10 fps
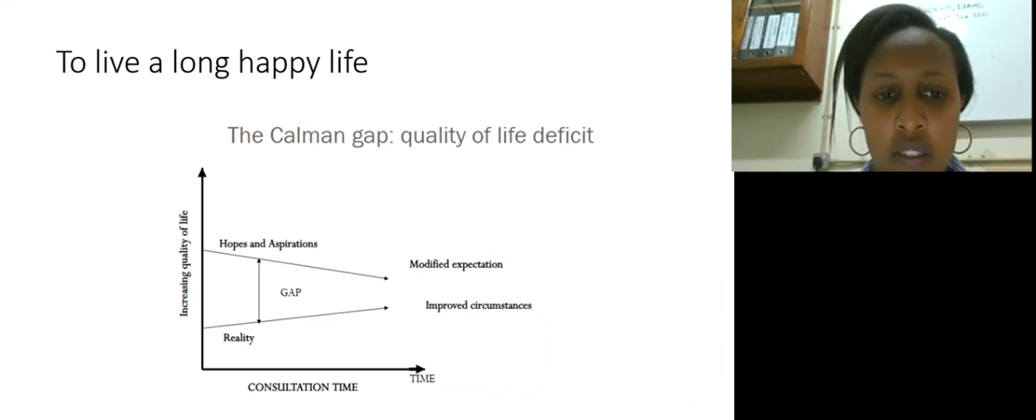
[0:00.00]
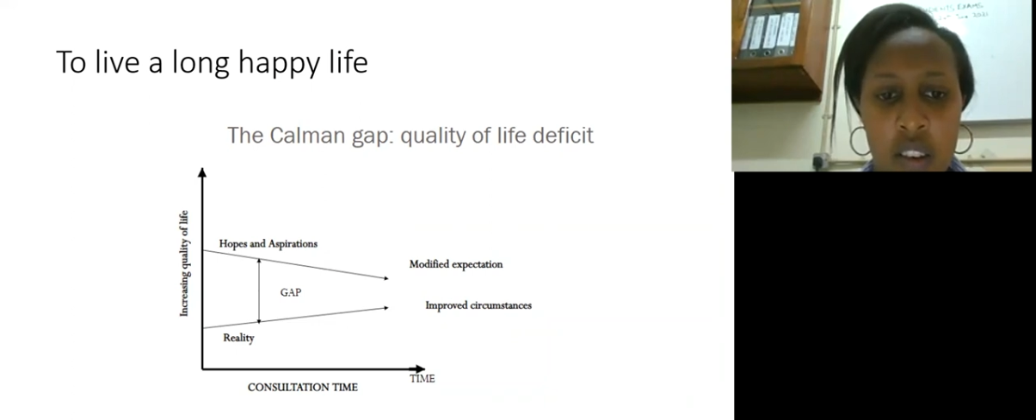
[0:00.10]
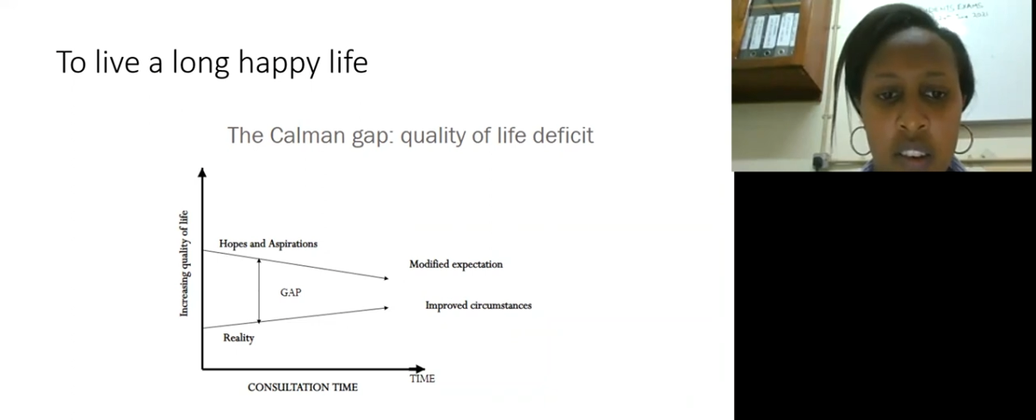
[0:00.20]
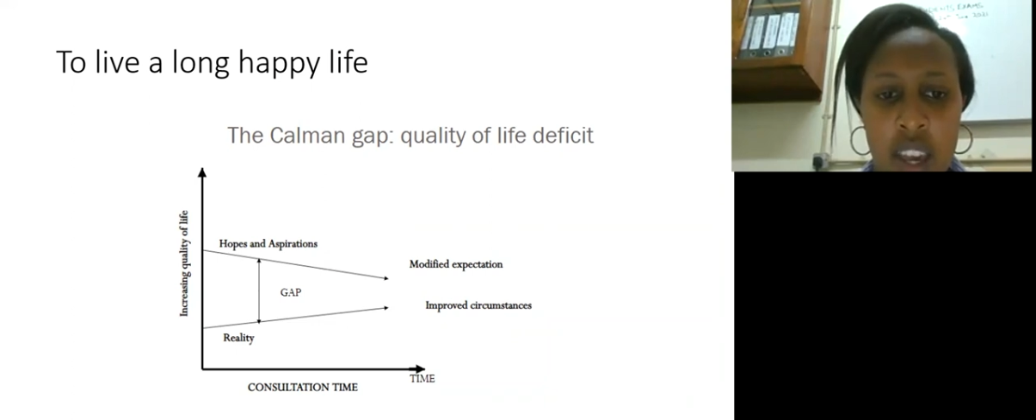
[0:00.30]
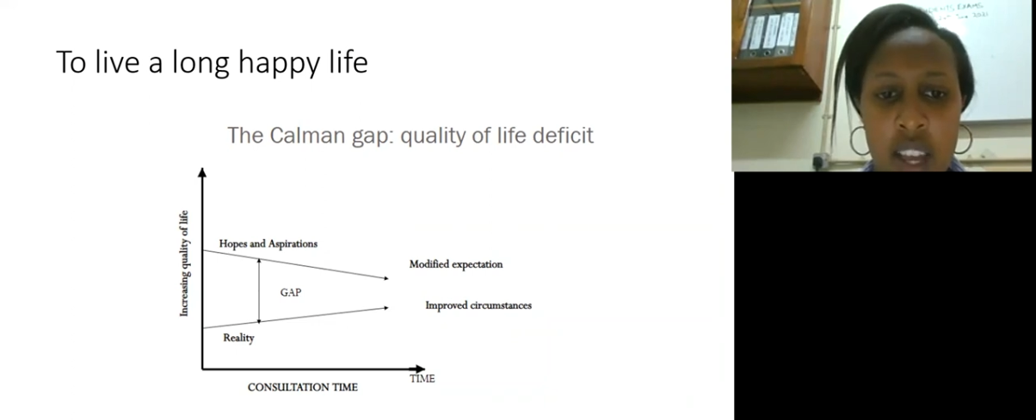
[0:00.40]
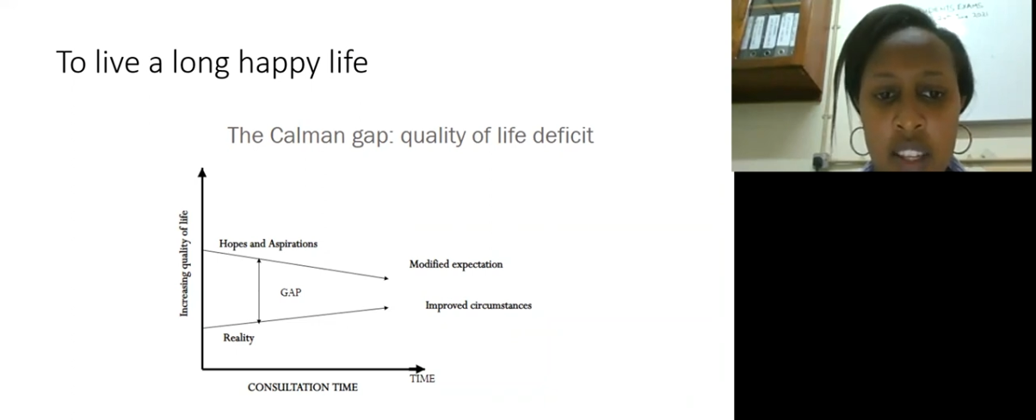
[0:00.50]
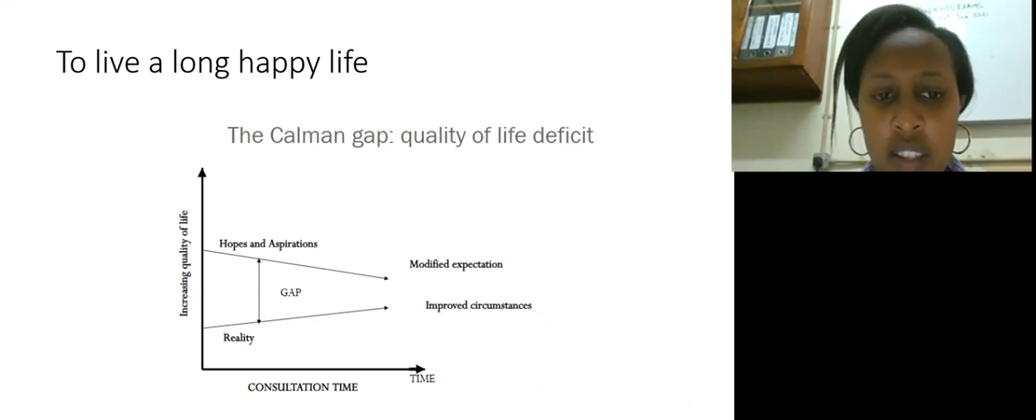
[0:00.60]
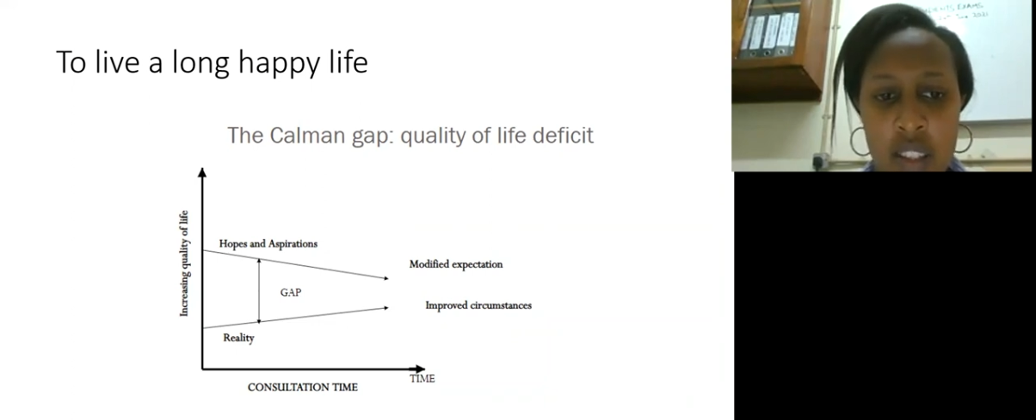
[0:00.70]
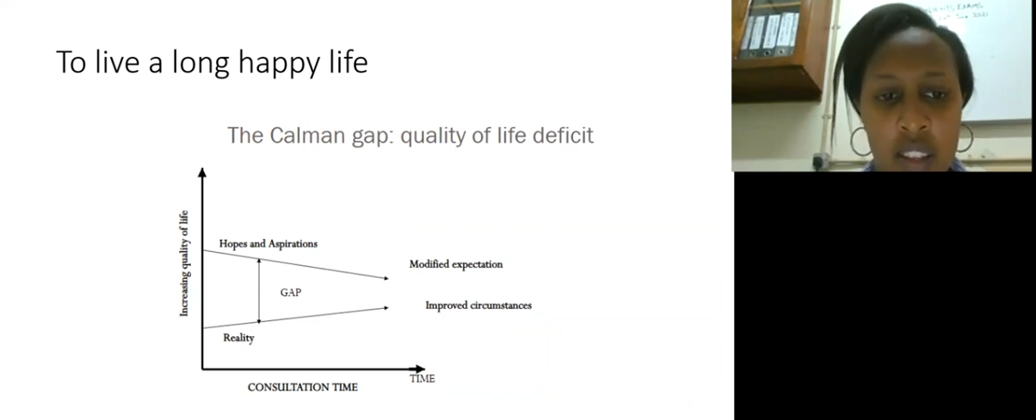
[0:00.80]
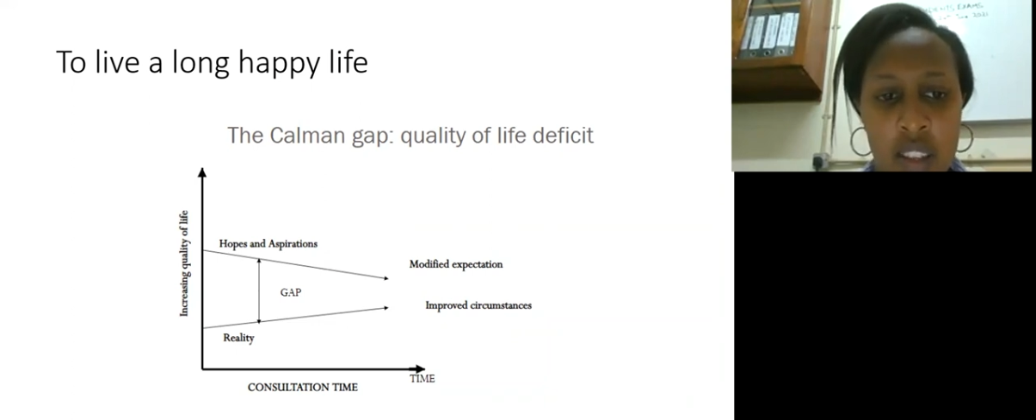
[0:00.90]
the
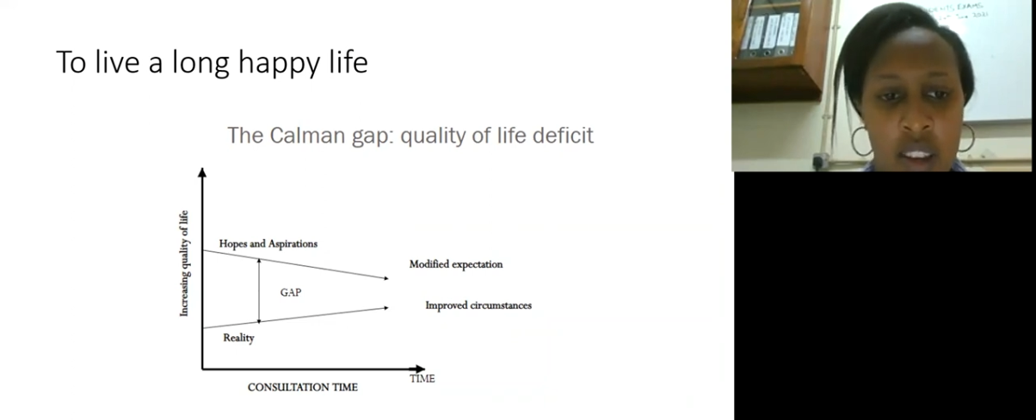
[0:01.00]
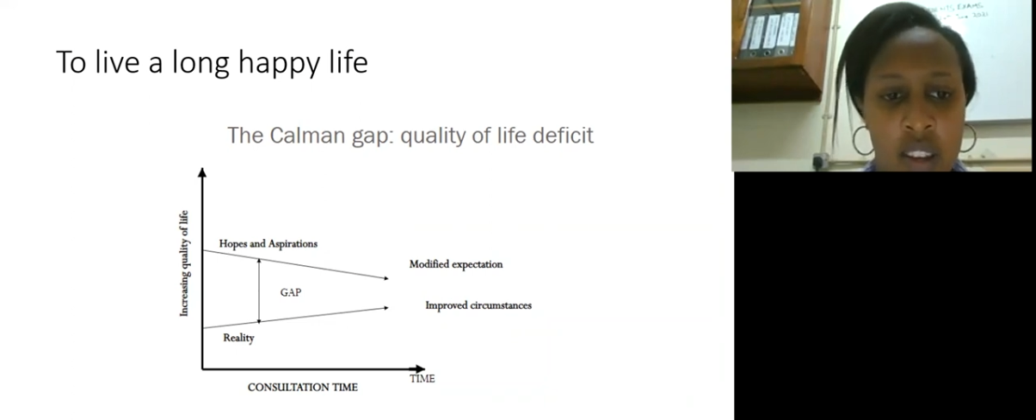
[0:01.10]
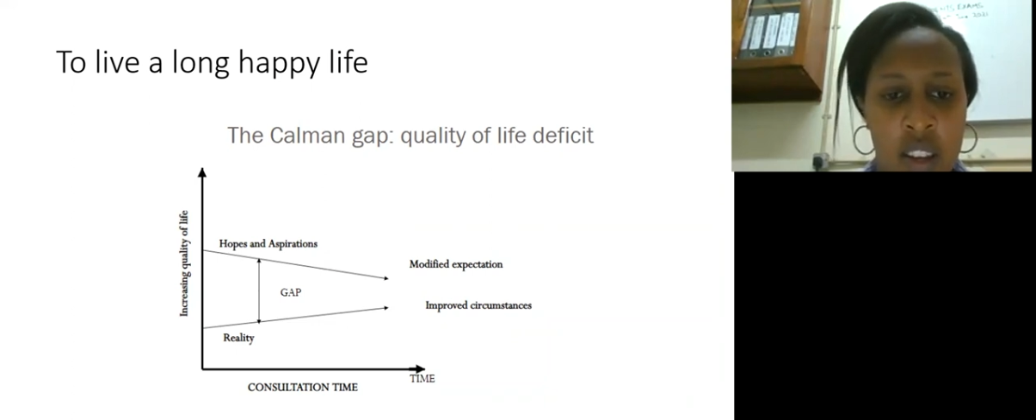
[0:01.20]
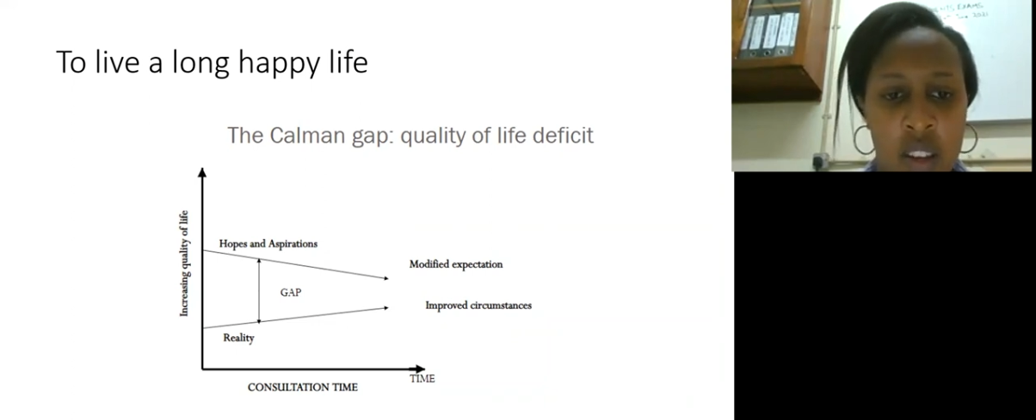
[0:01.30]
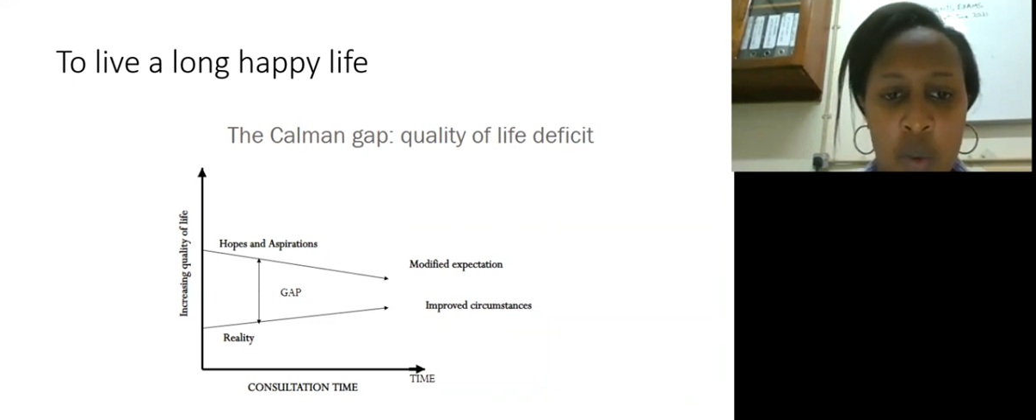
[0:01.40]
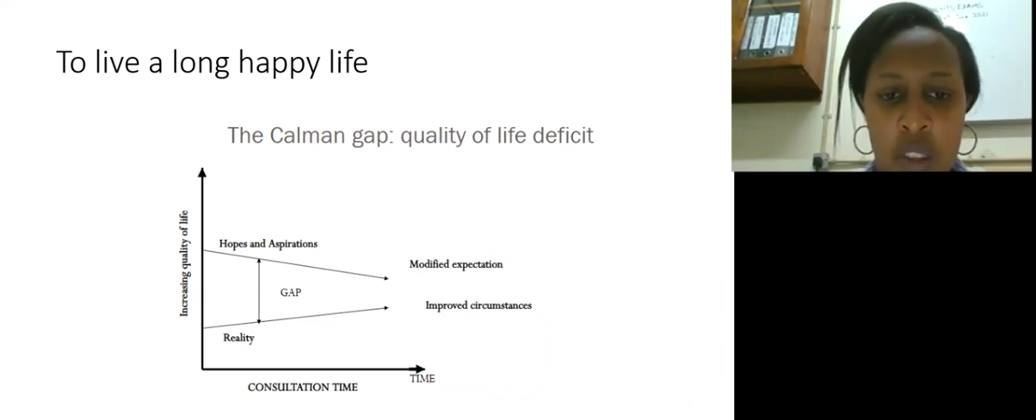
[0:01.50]
reality and